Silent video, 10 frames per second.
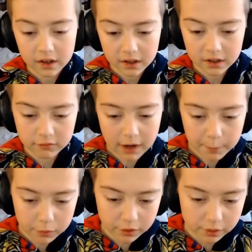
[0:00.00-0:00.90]

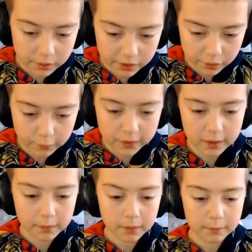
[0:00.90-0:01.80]
Trapper is going to
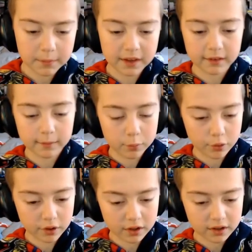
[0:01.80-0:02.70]
be
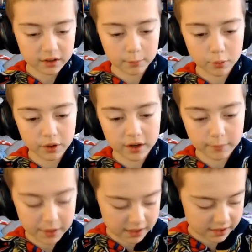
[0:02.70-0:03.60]
supported
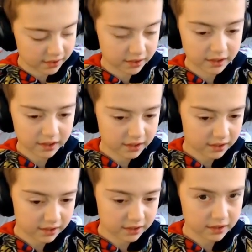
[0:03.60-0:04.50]
by
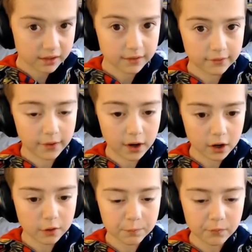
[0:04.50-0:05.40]

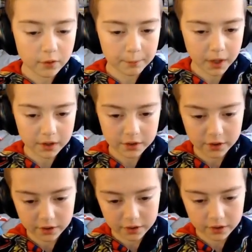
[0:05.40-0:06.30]
Farm for
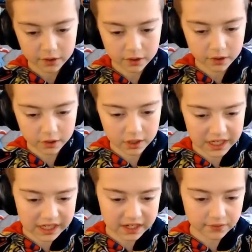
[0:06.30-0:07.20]
Runner,
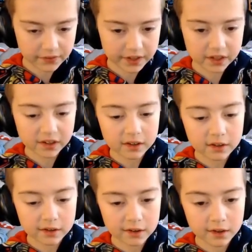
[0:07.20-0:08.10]
Early
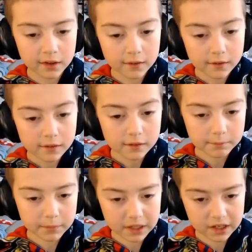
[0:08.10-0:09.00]
Defense,
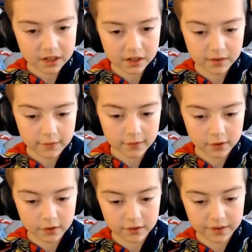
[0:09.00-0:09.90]
Minigunner
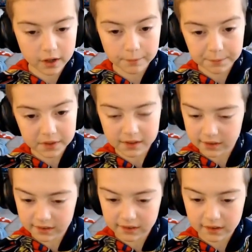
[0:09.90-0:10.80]
for
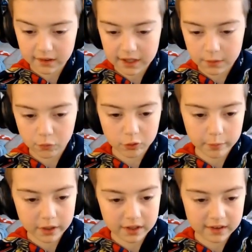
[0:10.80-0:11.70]
Zombies, and we'll
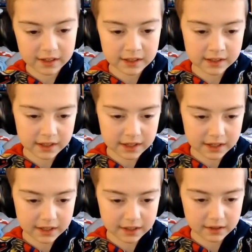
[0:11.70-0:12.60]
put this
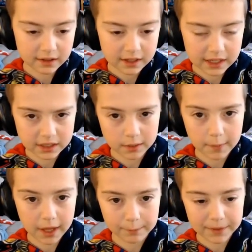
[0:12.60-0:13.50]
guy at the
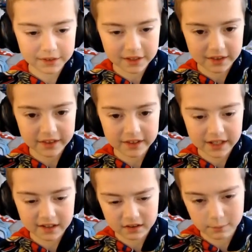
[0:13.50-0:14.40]
back because I think
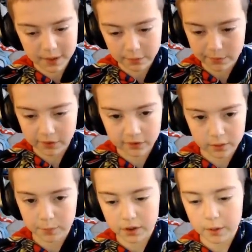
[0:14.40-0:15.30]
that's the best place to
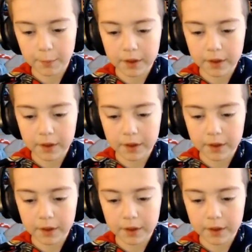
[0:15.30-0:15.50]
put him.